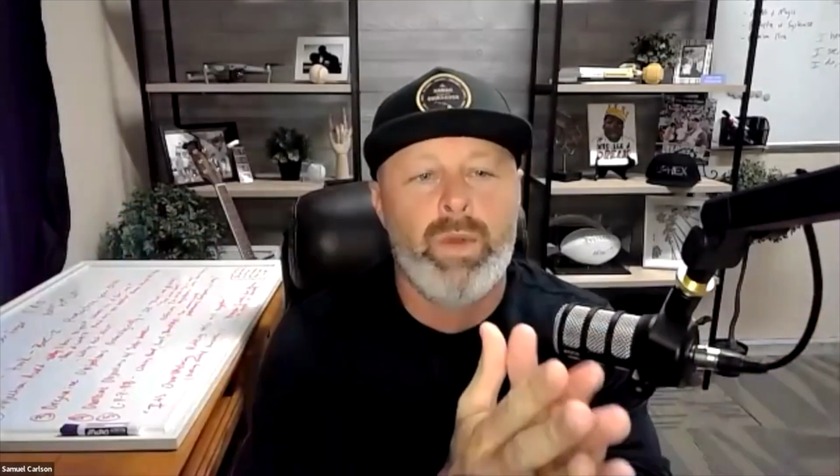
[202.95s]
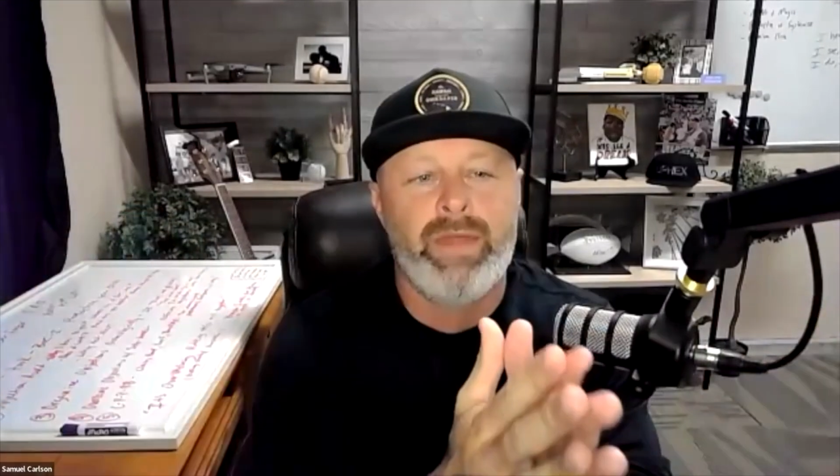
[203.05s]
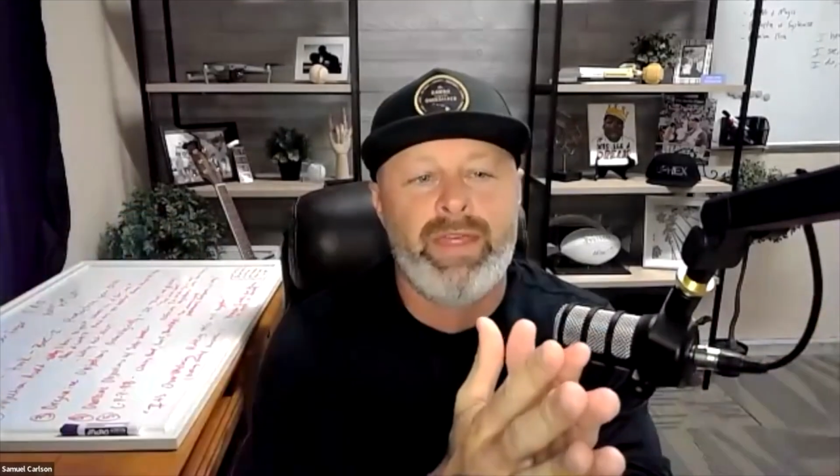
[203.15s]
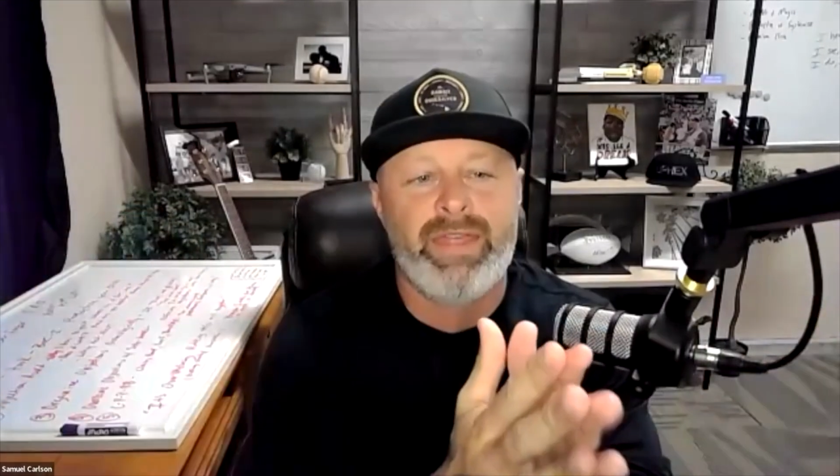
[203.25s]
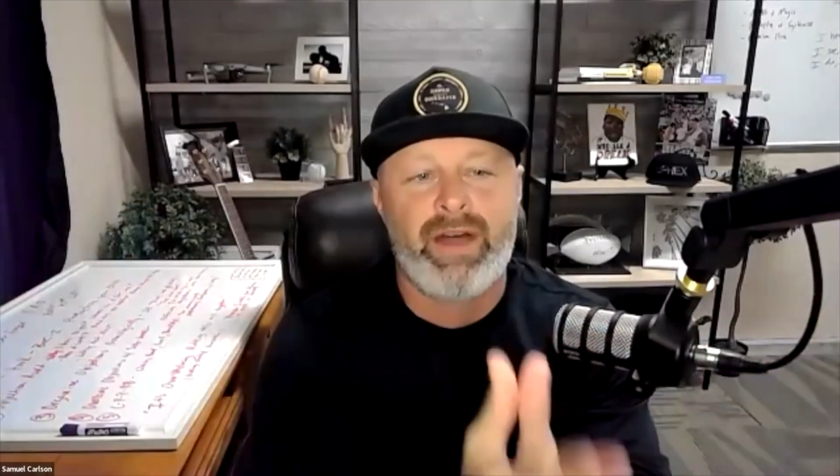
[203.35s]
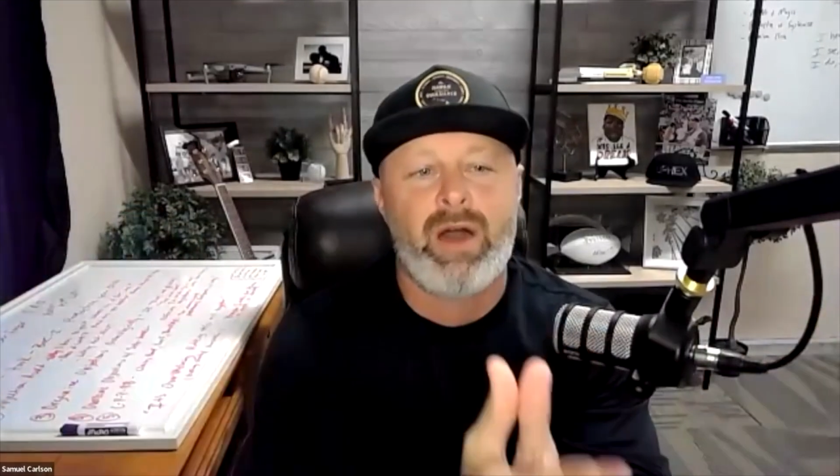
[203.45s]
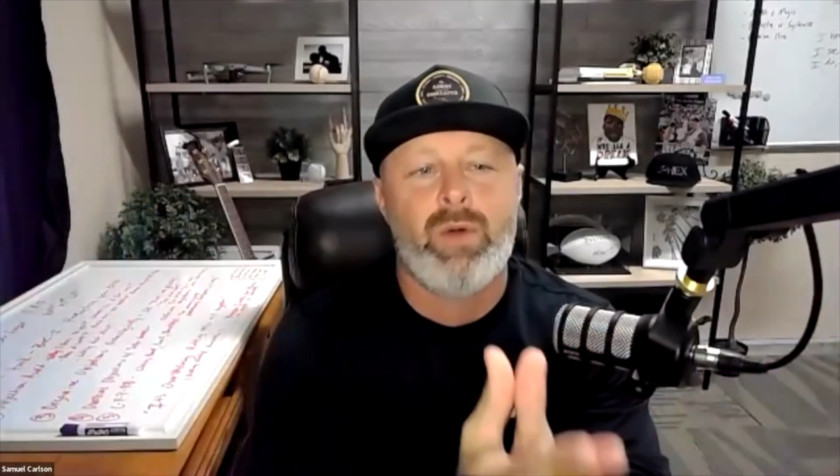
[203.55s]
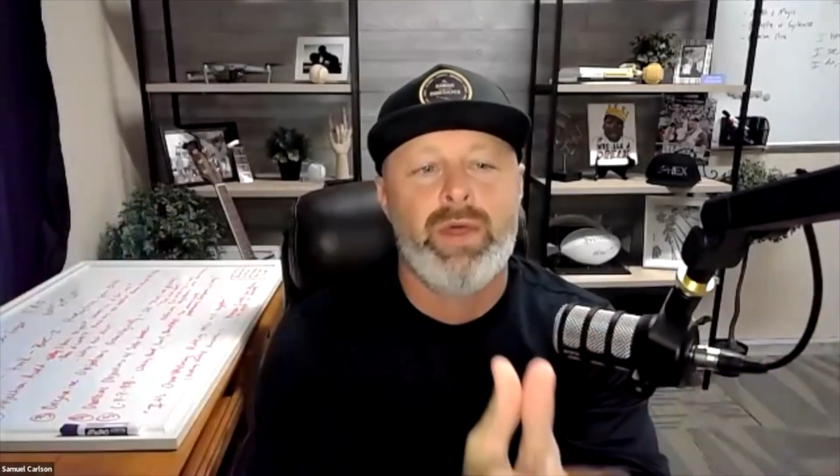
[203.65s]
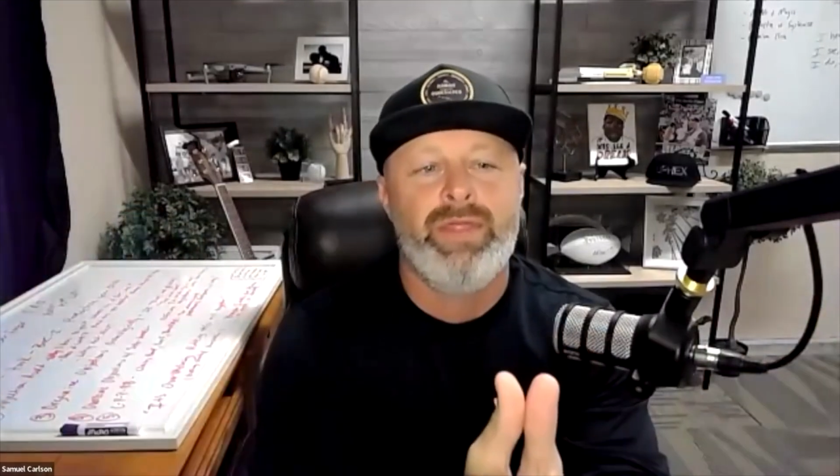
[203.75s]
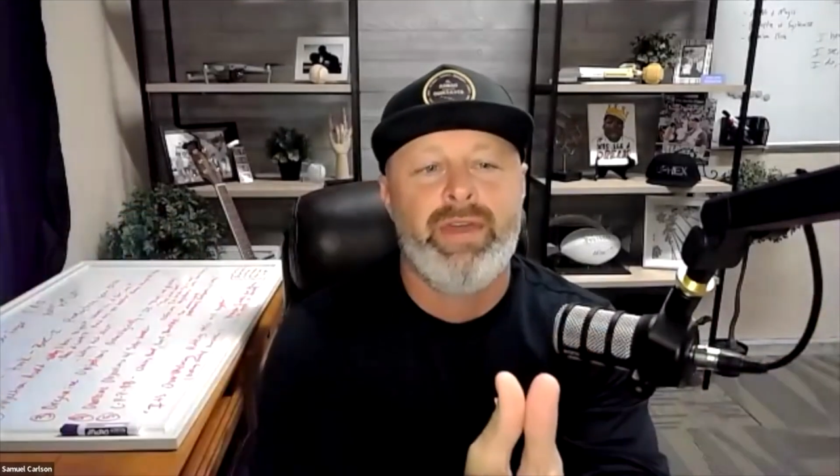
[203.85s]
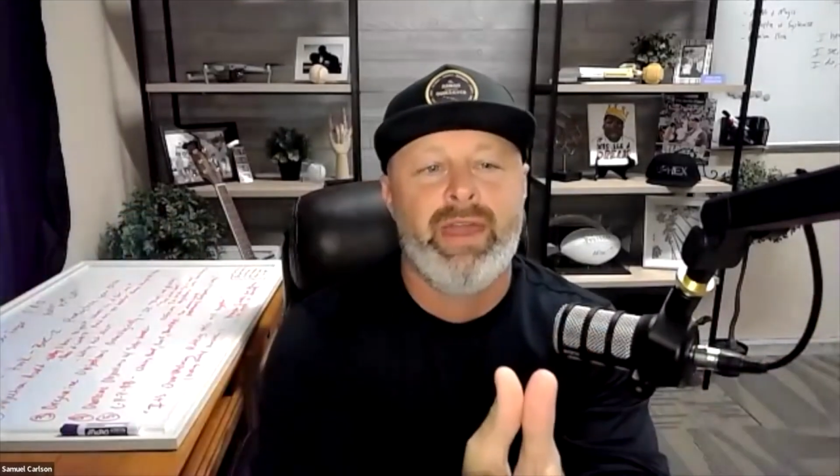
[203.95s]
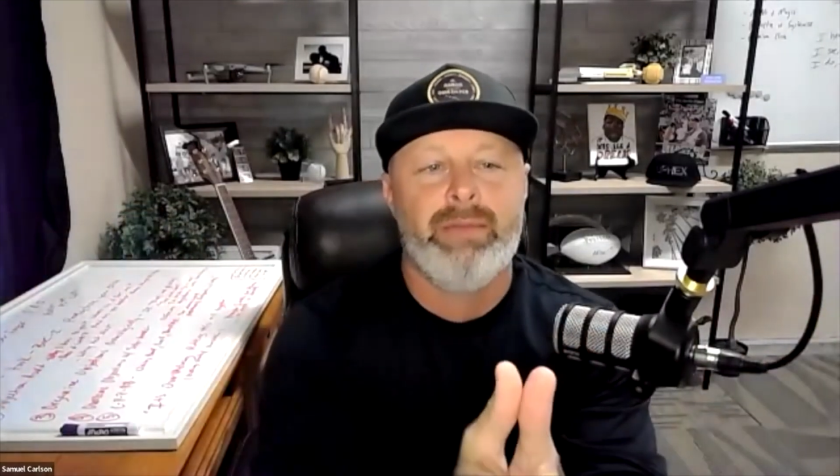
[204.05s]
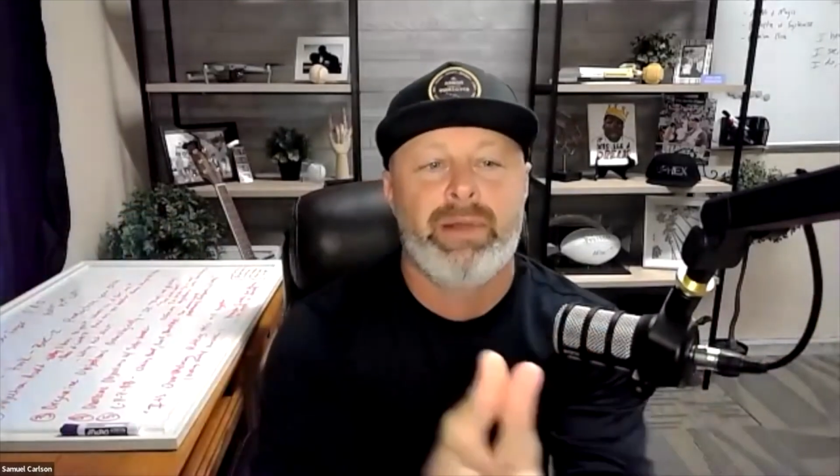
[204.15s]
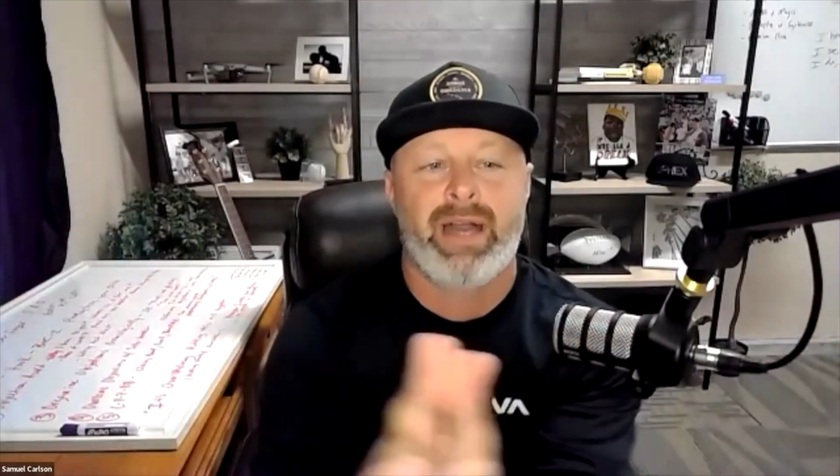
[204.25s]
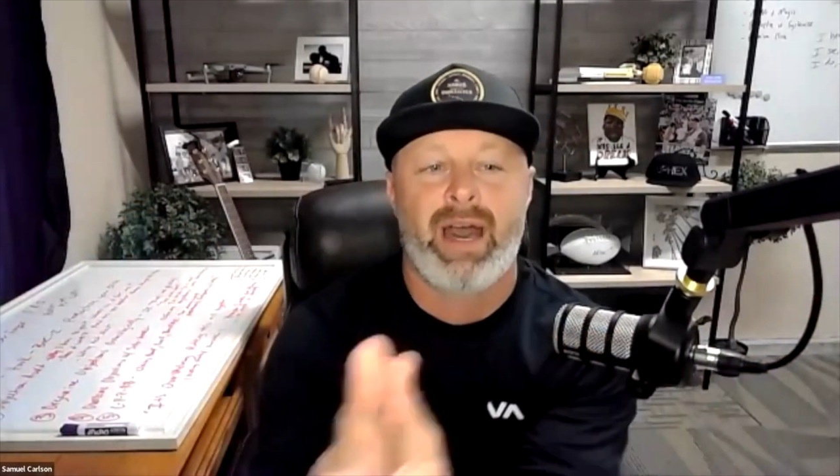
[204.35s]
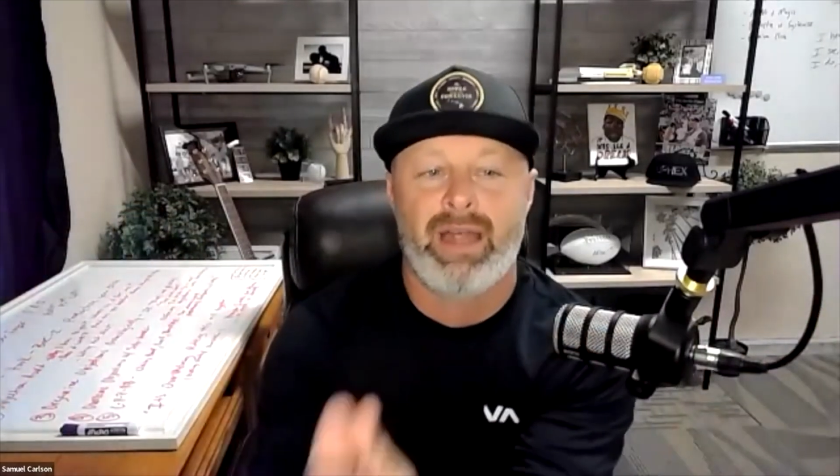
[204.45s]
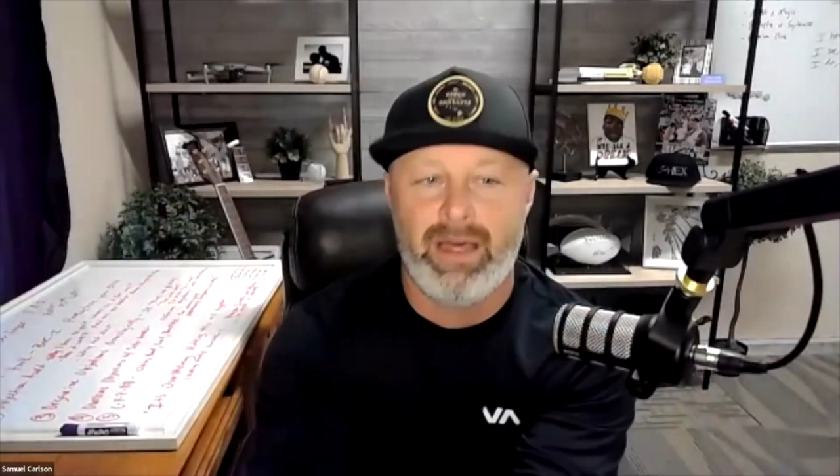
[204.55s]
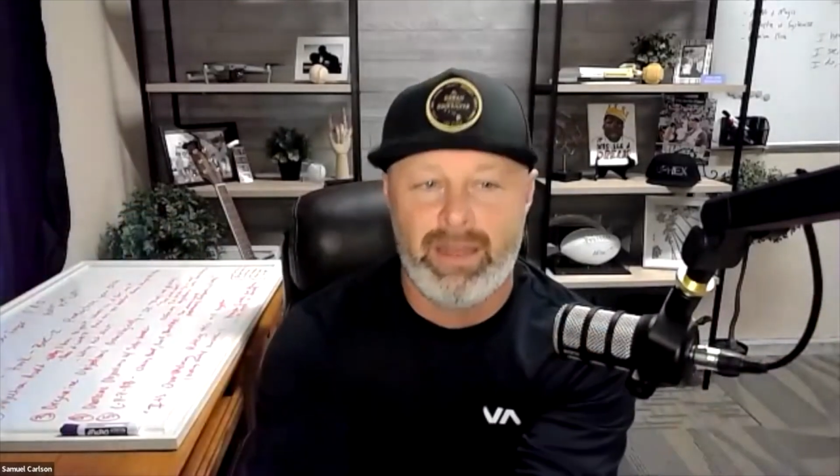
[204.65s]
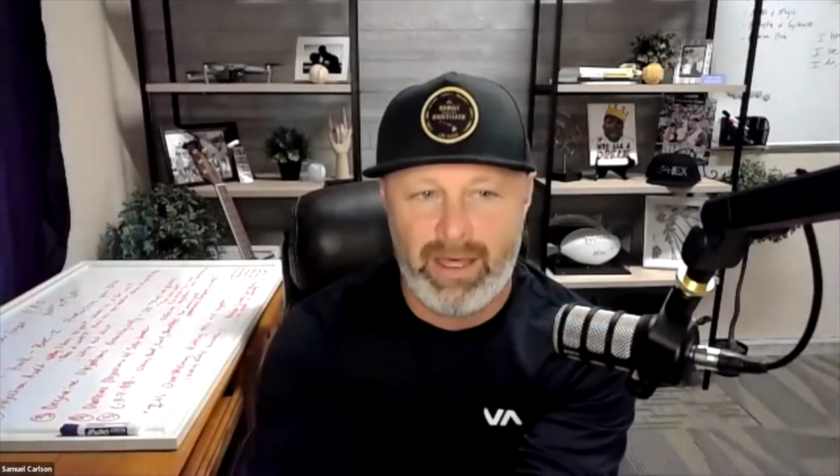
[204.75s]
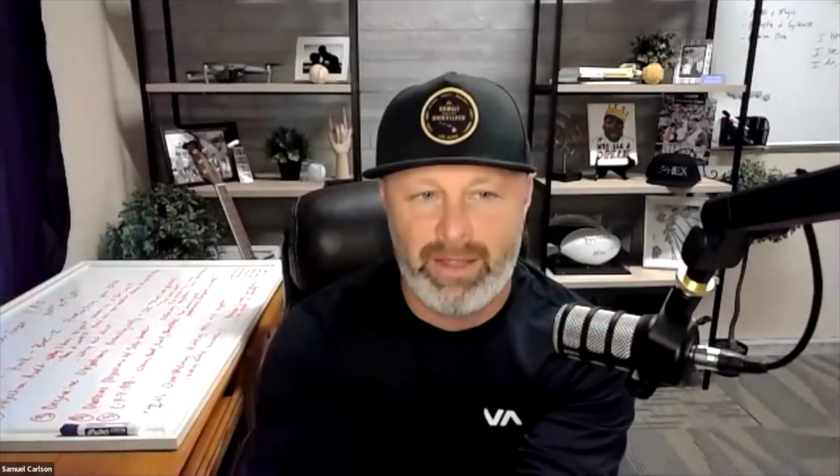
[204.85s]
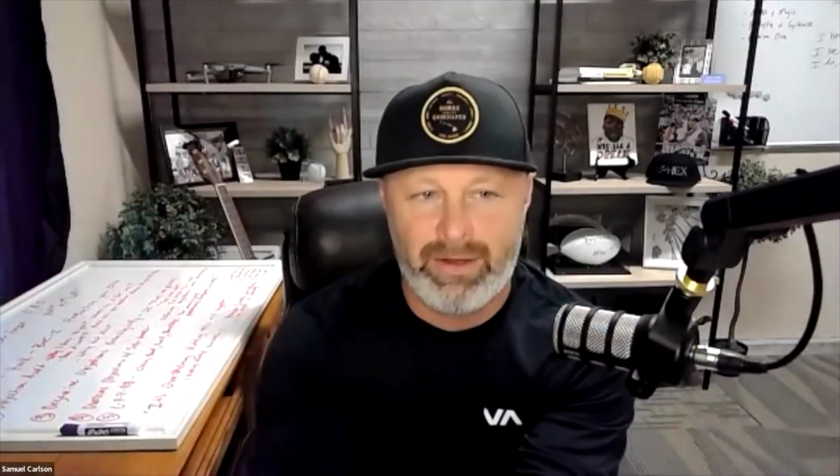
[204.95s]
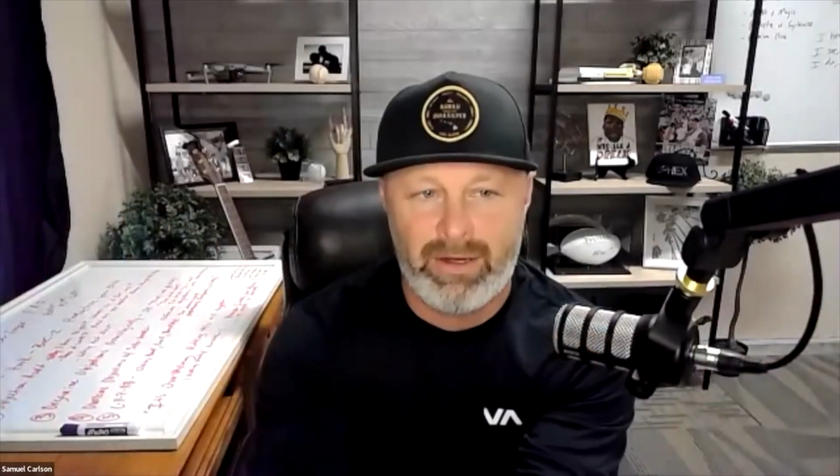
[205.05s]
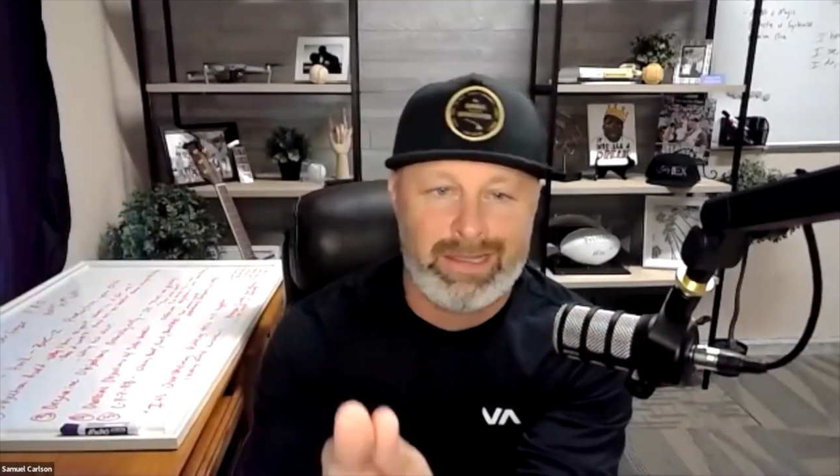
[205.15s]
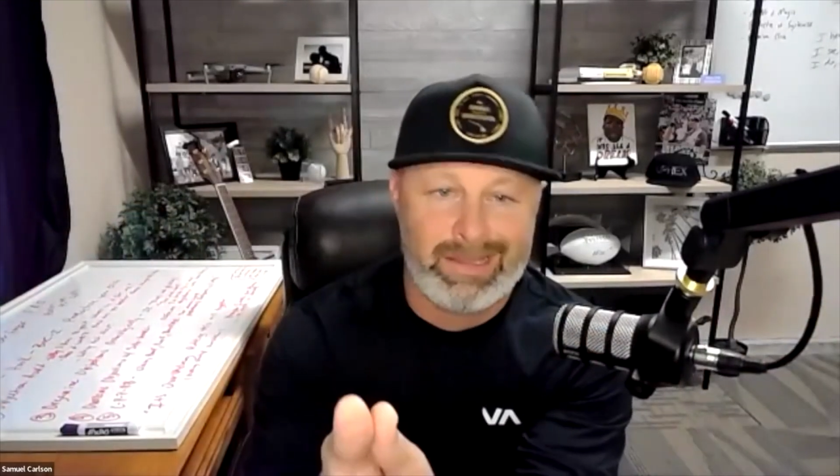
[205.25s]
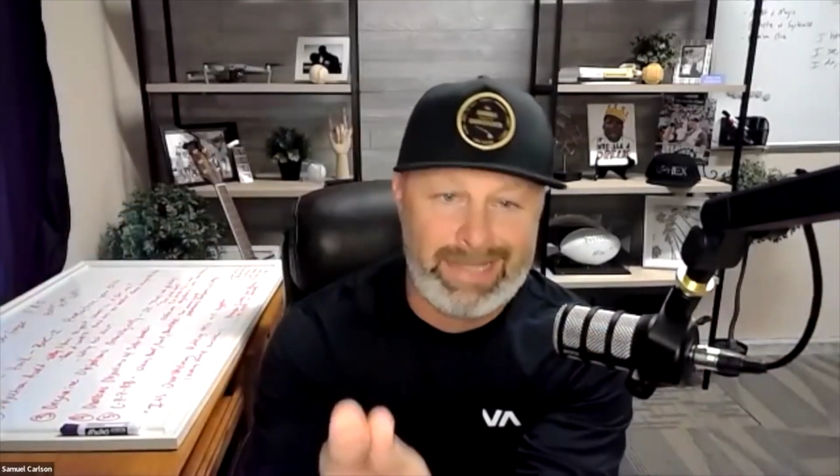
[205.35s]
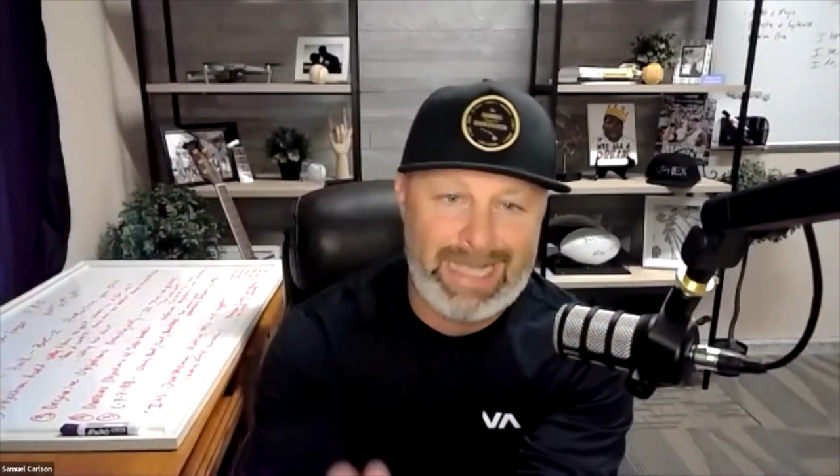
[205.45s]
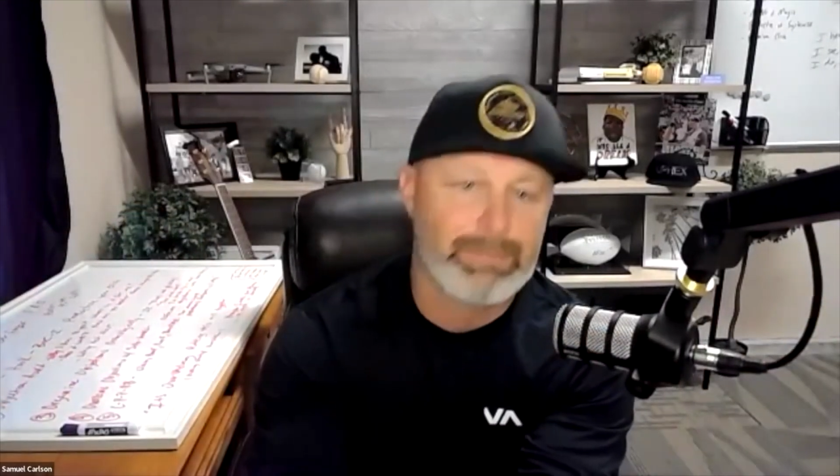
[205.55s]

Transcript: when they thought one thing but got another, that's